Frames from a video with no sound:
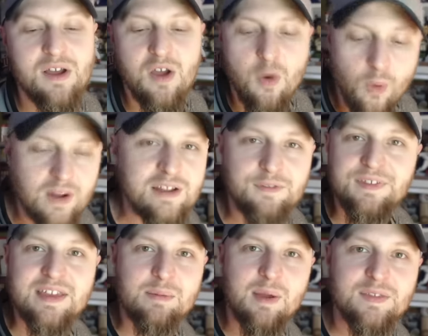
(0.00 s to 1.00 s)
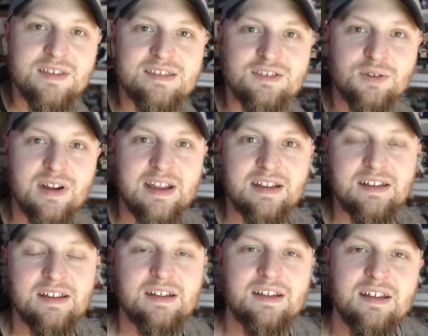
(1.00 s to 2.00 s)
what do you think about this trade?
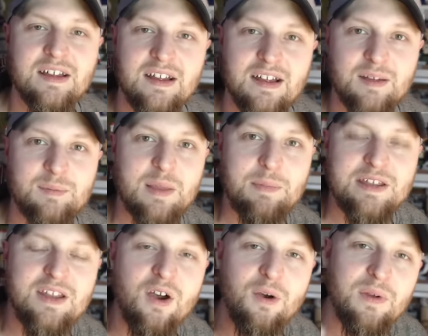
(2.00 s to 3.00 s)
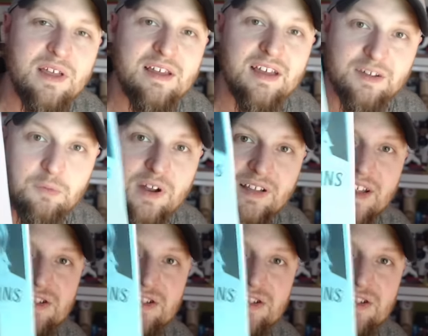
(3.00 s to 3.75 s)
Um, let me know. I want to let